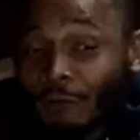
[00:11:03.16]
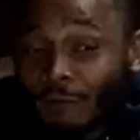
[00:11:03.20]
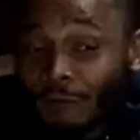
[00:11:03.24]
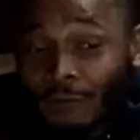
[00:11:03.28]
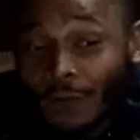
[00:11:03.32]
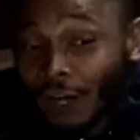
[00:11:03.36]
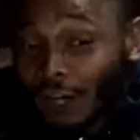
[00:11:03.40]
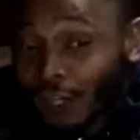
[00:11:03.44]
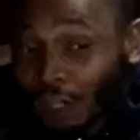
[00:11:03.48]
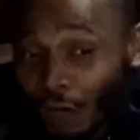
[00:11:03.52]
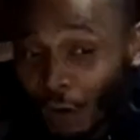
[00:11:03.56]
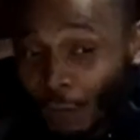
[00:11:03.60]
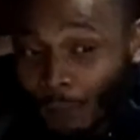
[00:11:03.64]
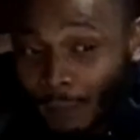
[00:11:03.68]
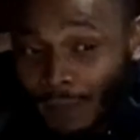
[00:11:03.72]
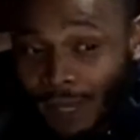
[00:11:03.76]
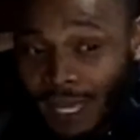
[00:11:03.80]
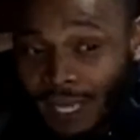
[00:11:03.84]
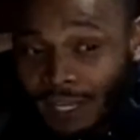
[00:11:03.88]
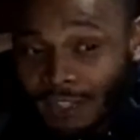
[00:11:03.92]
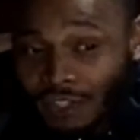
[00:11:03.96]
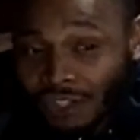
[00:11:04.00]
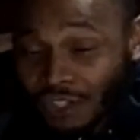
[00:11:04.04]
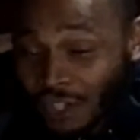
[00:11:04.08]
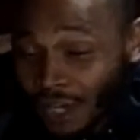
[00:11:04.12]
fuck your
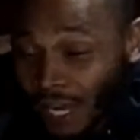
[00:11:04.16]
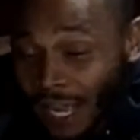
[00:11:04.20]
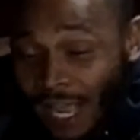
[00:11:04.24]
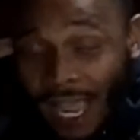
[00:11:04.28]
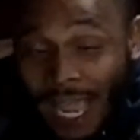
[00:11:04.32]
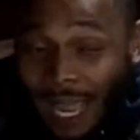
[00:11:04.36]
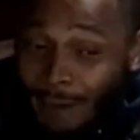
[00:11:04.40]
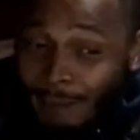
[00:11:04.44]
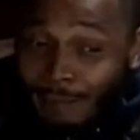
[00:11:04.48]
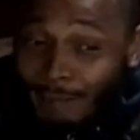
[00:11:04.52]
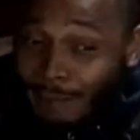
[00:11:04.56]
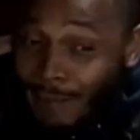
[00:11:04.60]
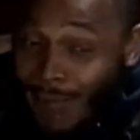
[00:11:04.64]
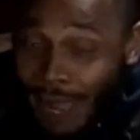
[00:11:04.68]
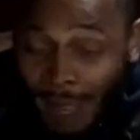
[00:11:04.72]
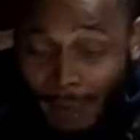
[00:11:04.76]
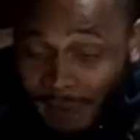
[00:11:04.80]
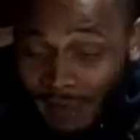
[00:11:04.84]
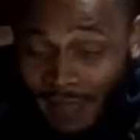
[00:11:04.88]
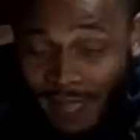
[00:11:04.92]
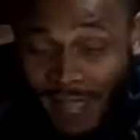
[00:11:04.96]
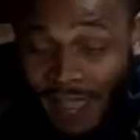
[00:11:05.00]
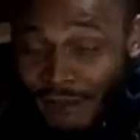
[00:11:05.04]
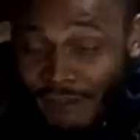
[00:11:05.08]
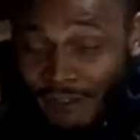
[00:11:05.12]
bitch, and
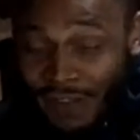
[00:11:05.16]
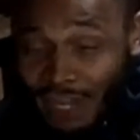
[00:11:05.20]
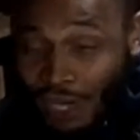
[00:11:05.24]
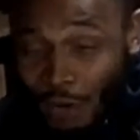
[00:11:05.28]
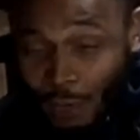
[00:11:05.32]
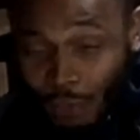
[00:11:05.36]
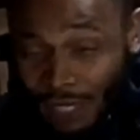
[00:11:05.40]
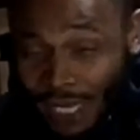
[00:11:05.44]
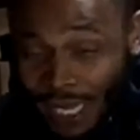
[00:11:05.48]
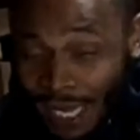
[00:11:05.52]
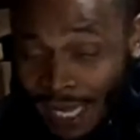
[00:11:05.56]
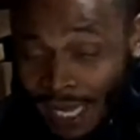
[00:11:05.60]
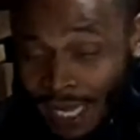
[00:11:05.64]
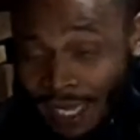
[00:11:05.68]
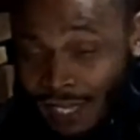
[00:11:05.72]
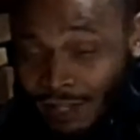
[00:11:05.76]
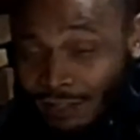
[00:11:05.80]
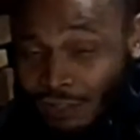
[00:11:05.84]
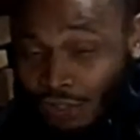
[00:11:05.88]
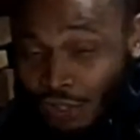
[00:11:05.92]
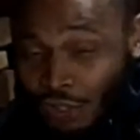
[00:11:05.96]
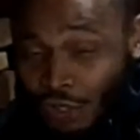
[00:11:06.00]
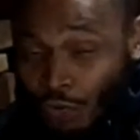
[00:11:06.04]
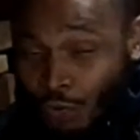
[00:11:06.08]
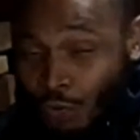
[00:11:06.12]
maybe even your
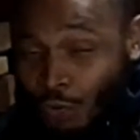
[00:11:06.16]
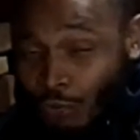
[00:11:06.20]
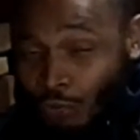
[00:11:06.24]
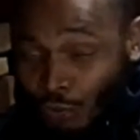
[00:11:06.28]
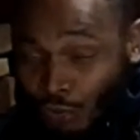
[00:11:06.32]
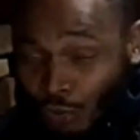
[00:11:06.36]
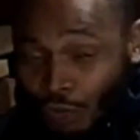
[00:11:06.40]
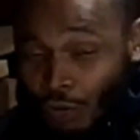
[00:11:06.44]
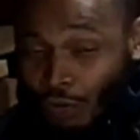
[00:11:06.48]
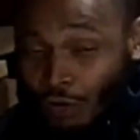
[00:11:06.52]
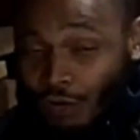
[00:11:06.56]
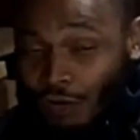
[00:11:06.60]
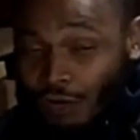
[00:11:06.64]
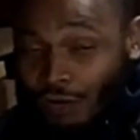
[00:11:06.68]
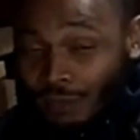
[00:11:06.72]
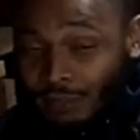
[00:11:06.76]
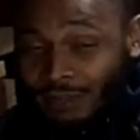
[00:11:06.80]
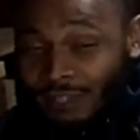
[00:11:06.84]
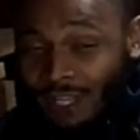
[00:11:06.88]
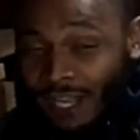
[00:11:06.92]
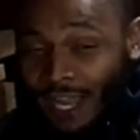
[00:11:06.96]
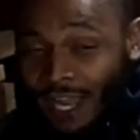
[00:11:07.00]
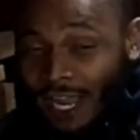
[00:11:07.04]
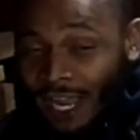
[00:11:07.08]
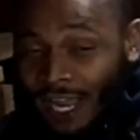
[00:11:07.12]
kids too. You know what I'm
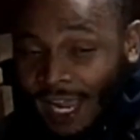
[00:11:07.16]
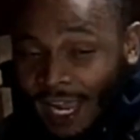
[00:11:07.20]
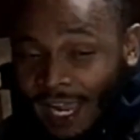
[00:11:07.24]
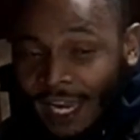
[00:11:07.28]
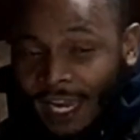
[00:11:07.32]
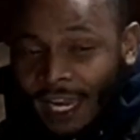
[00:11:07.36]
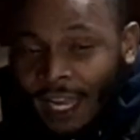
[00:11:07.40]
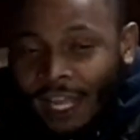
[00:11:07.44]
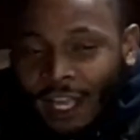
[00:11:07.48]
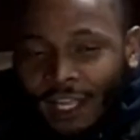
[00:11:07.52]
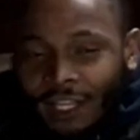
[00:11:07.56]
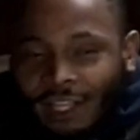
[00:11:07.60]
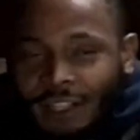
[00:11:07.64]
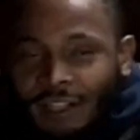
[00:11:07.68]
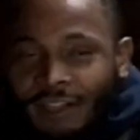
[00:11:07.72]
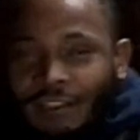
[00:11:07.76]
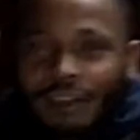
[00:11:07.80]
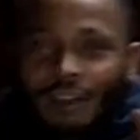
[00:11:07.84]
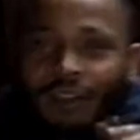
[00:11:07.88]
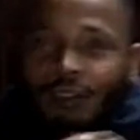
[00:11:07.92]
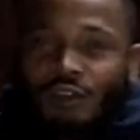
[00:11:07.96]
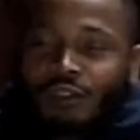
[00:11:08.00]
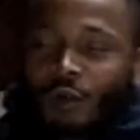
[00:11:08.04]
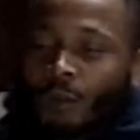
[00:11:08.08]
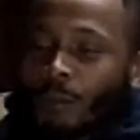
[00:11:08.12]
saying?
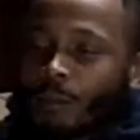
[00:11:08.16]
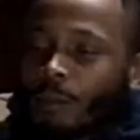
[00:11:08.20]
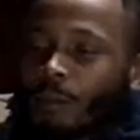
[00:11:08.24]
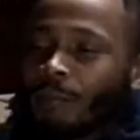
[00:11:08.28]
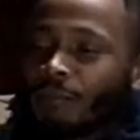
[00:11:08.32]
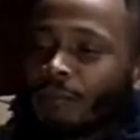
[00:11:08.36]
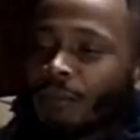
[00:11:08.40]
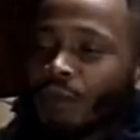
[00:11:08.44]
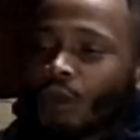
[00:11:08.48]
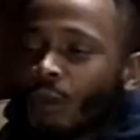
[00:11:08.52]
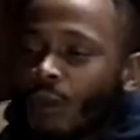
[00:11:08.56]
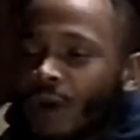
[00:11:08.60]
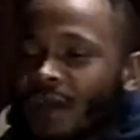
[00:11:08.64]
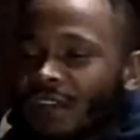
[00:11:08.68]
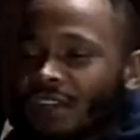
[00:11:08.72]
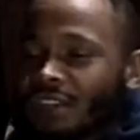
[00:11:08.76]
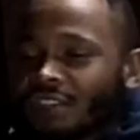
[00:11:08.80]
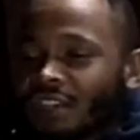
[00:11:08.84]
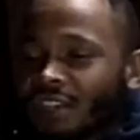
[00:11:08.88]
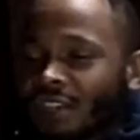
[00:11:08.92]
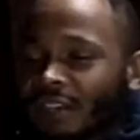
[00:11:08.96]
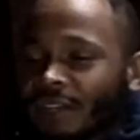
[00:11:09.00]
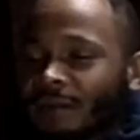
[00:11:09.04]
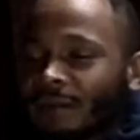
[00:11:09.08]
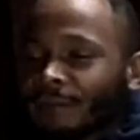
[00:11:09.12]
So the
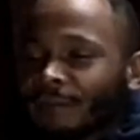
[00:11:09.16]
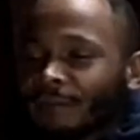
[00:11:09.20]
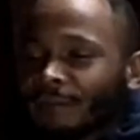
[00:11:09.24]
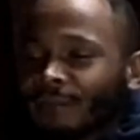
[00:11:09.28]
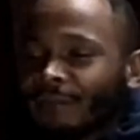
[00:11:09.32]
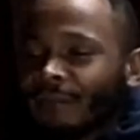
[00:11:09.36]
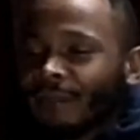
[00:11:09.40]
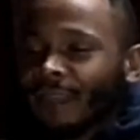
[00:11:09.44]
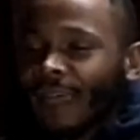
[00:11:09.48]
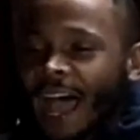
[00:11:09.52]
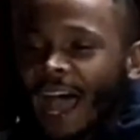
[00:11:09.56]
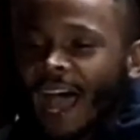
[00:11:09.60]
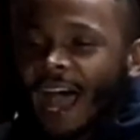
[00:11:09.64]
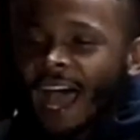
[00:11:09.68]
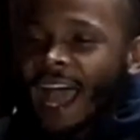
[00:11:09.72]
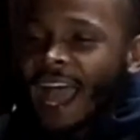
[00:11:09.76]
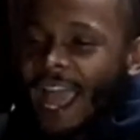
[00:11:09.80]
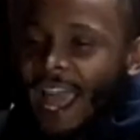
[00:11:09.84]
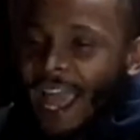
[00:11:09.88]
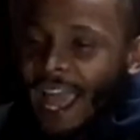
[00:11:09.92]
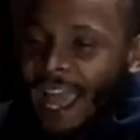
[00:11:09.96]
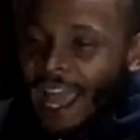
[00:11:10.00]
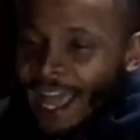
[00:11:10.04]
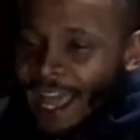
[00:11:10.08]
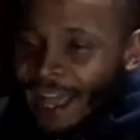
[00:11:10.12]
question I
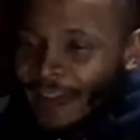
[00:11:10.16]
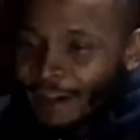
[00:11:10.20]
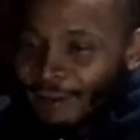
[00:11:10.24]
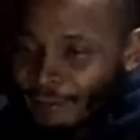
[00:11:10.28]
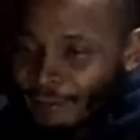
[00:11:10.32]
have